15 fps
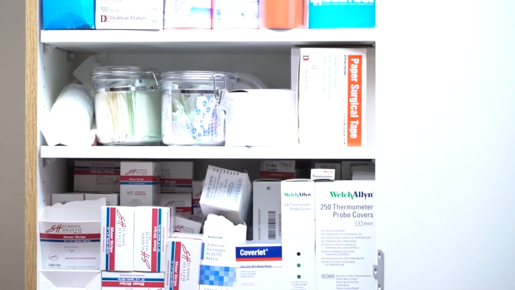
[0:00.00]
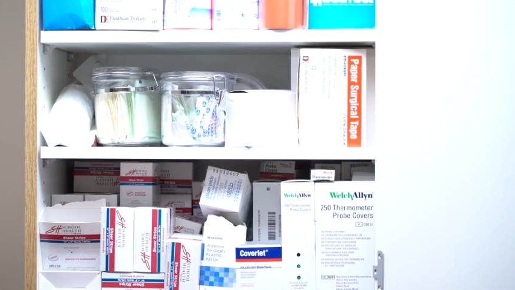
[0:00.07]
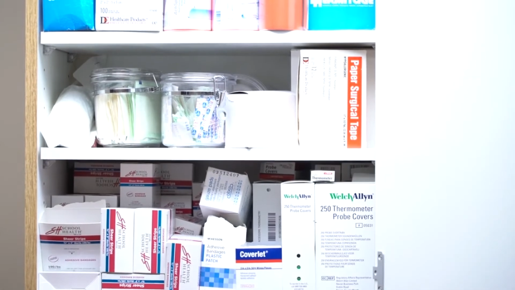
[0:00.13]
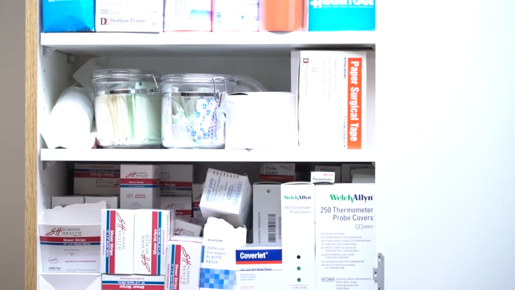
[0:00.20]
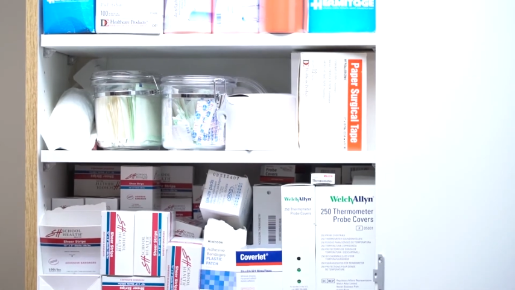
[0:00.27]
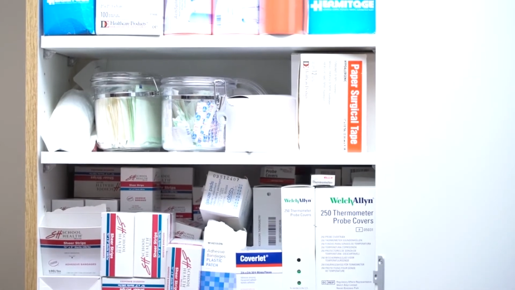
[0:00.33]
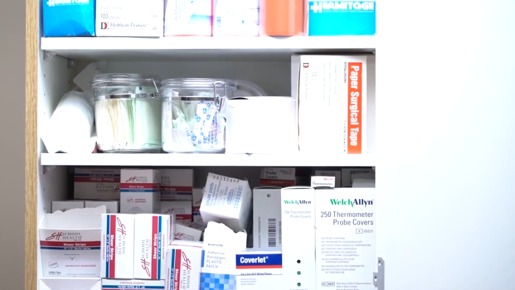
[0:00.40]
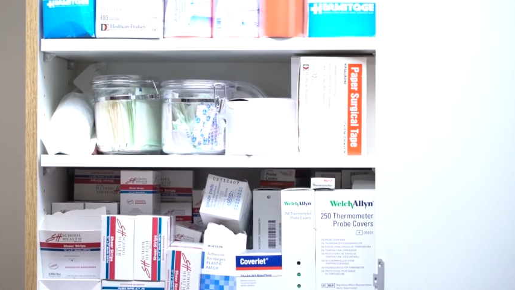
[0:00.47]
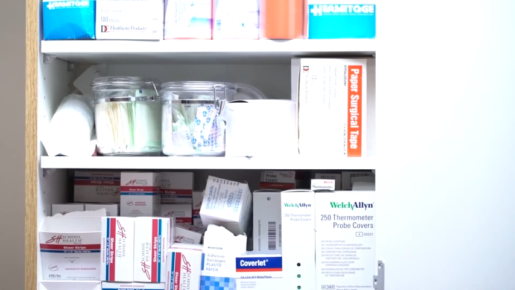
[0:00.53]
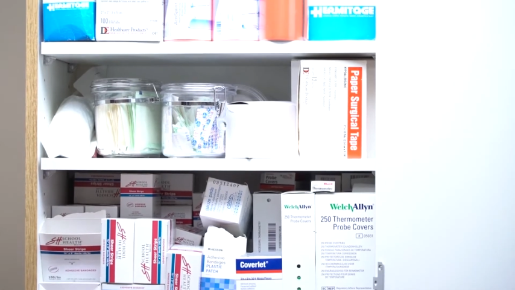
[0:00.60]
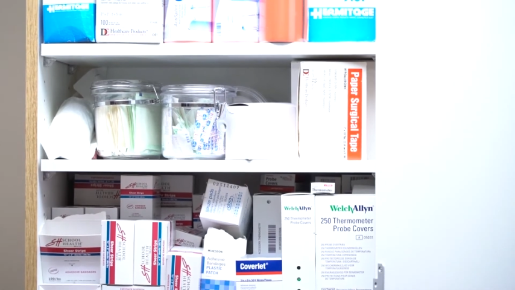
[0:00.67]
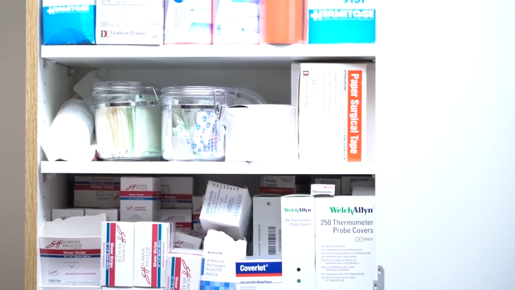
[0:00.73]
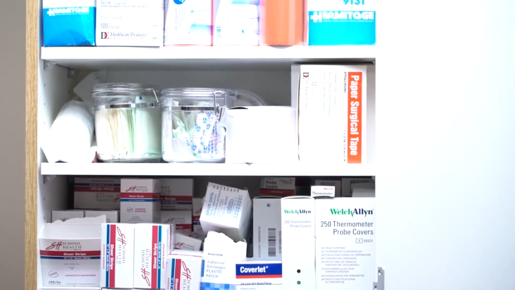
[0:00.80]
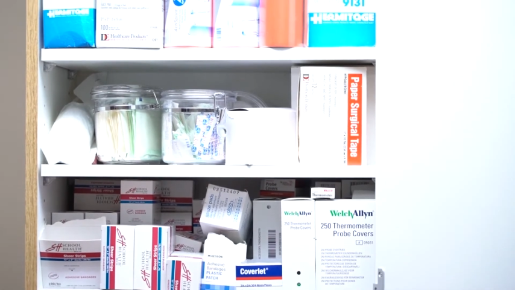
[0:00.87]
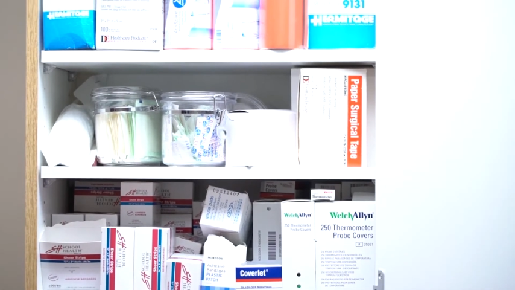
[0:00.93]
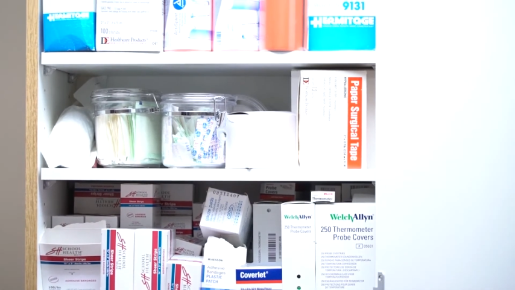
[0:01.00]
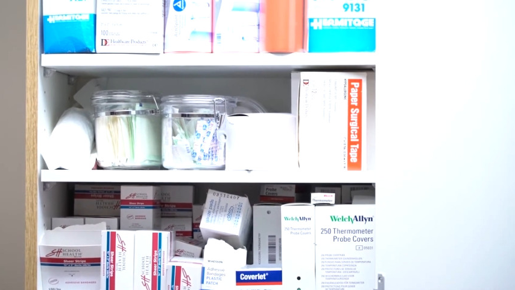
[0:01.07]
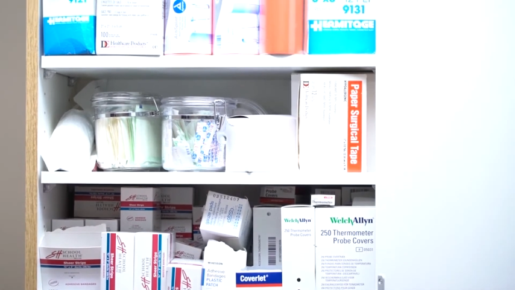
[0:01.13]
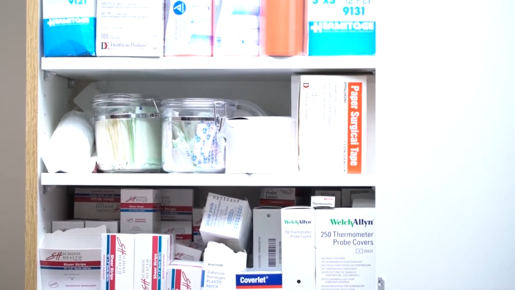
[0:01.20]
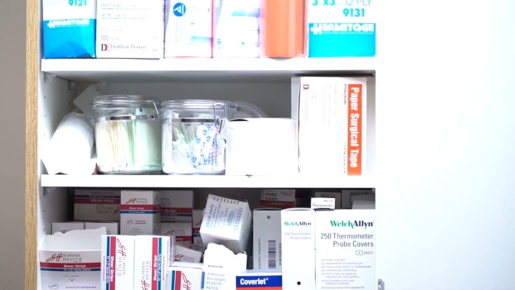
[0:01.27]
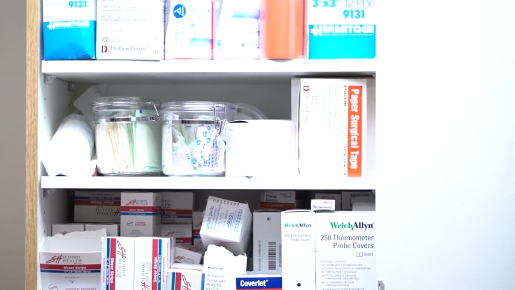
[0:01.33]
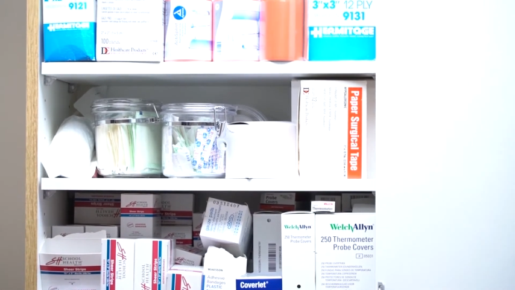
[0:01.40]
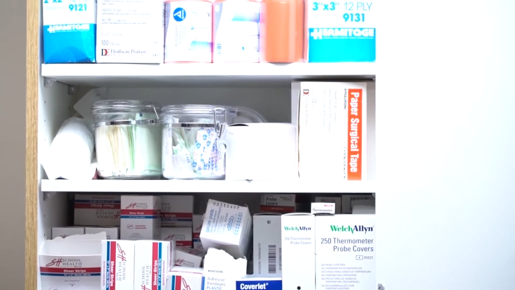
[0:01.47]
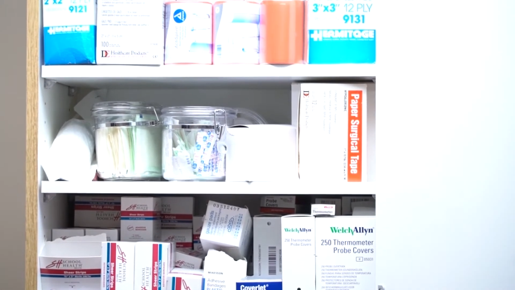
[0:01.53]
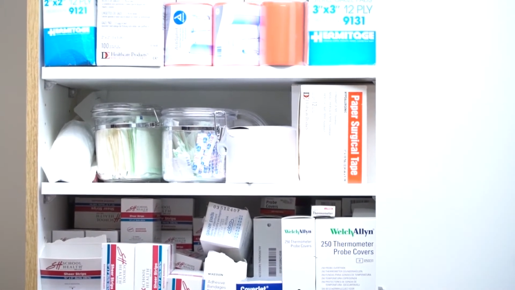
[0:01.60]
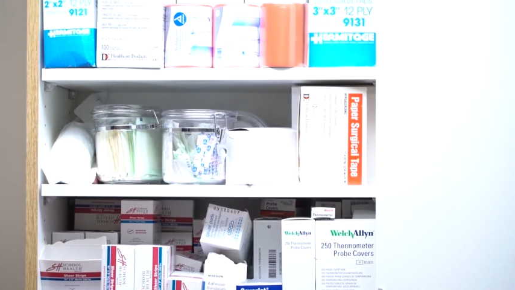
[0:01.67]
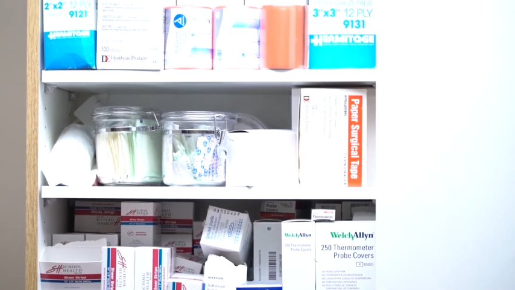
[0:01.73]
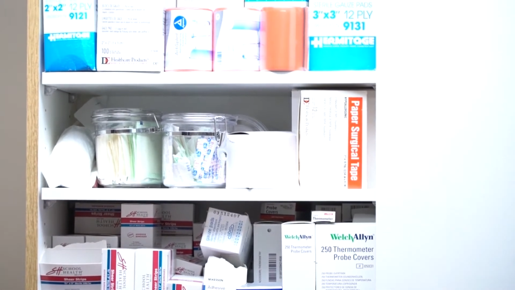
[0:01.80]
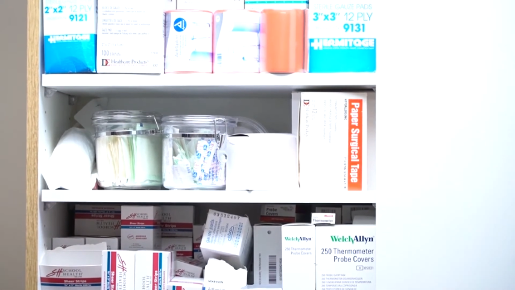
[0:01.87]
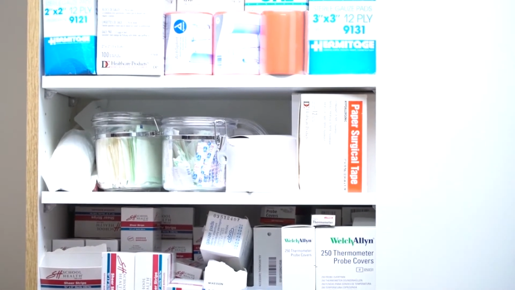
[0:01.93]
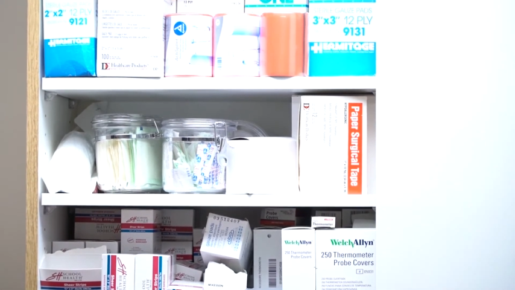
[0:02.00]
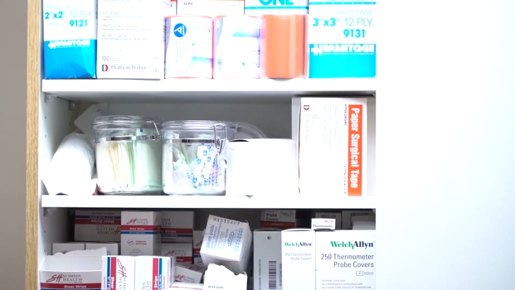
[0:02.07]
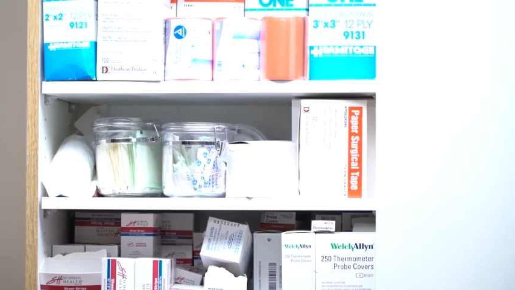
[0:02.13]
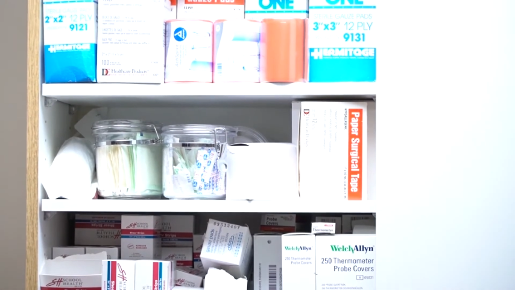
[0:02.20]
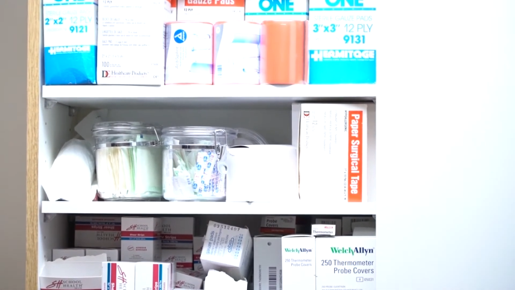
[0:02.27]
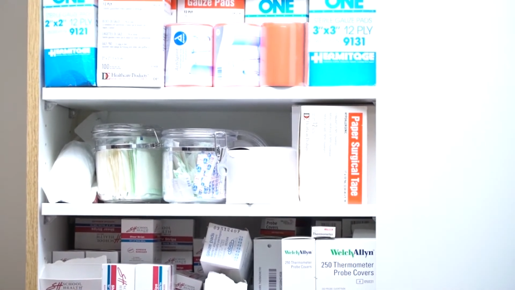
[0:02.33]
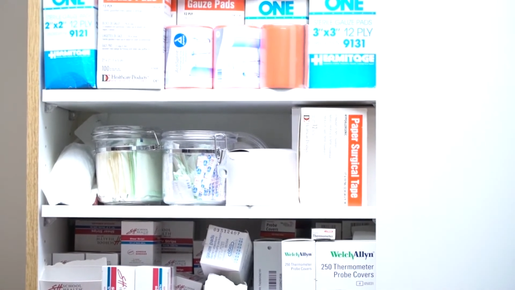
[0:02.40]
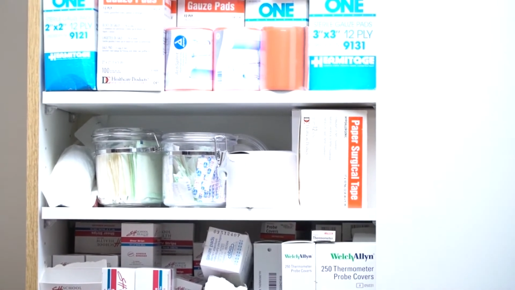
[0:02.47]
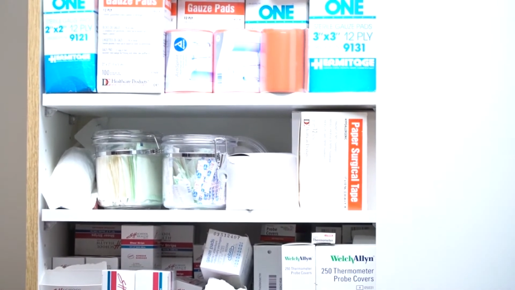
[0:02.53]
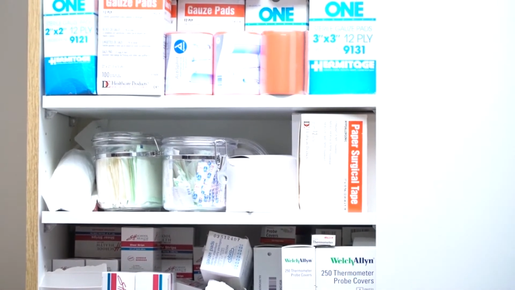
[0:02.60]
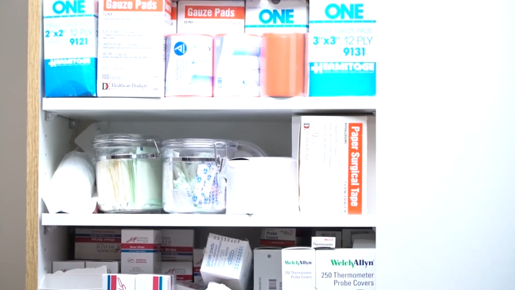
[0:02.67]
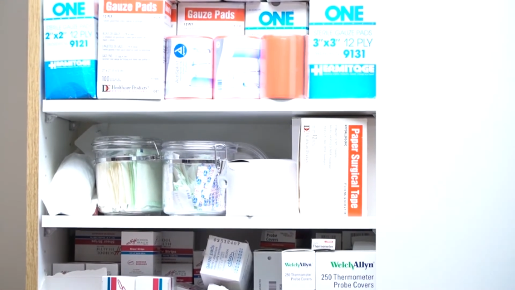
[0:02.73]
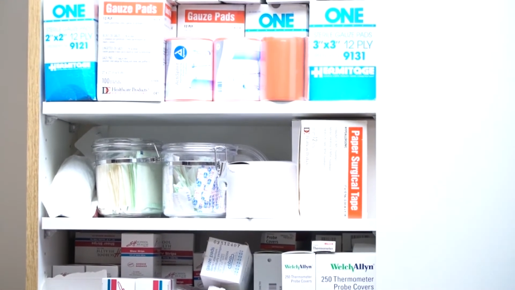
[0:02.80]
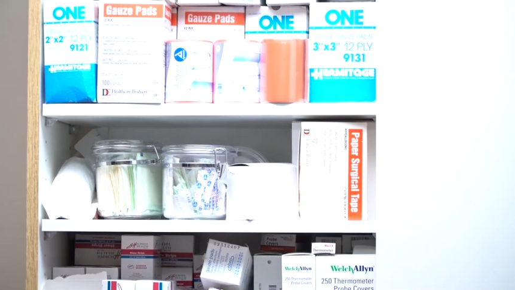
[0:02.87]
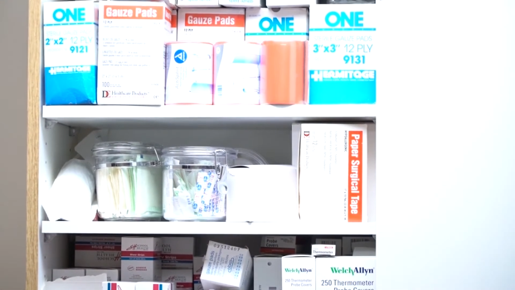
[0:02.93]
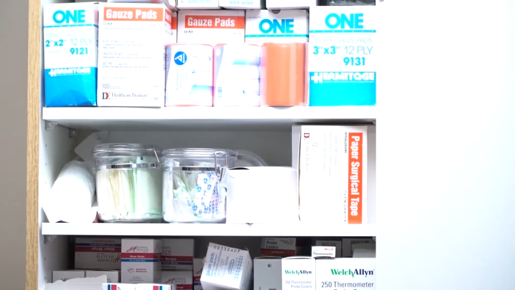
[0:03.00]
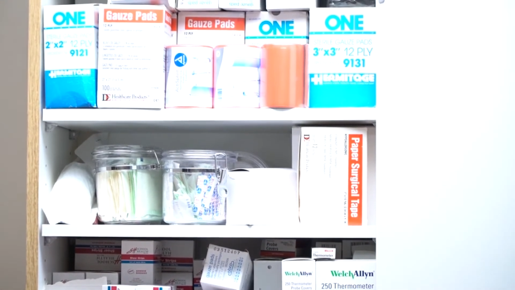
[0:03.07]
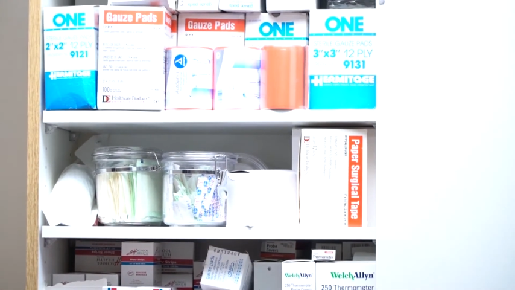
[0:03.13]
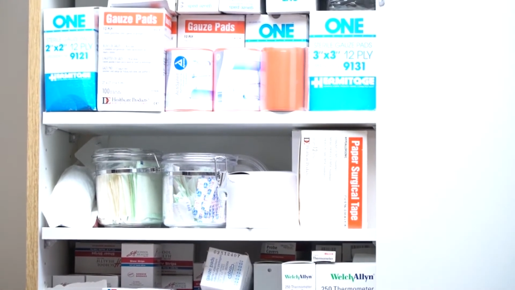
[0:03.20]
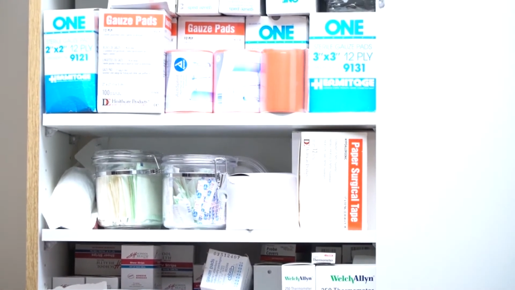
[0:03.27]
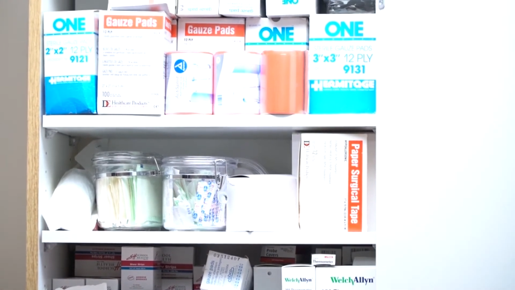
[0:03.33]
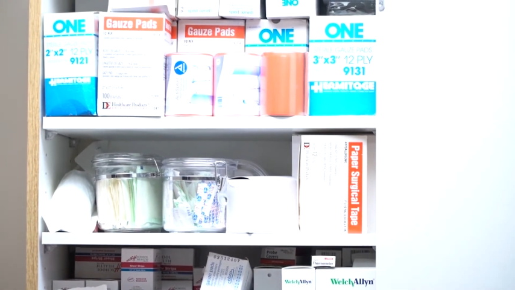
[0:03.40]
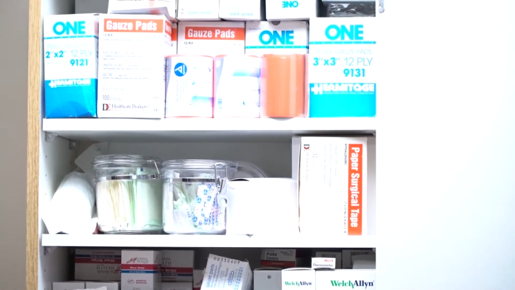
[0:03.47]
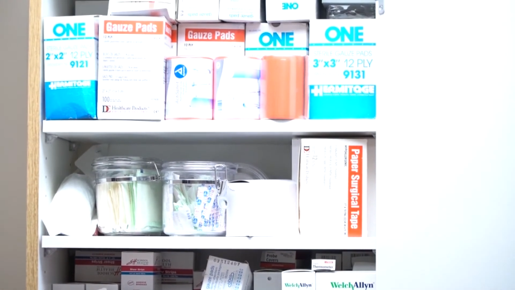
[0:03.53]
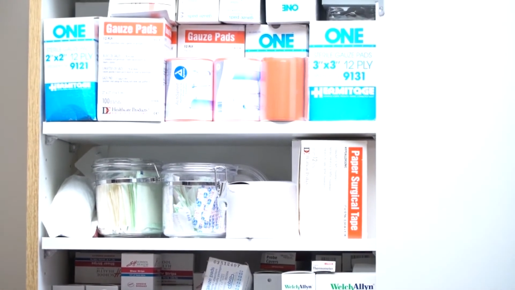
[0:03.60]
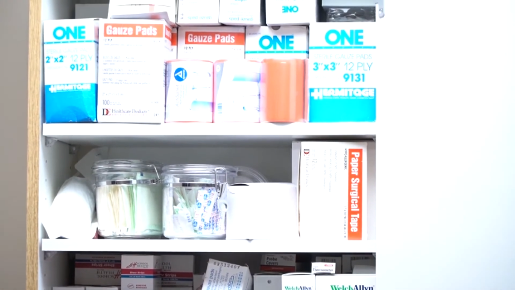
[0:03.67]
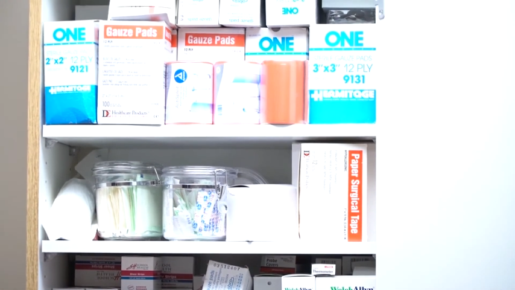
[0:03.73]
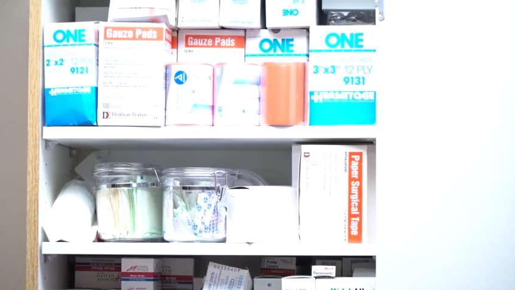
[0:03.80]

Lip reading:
Nobody's mouth can be seen.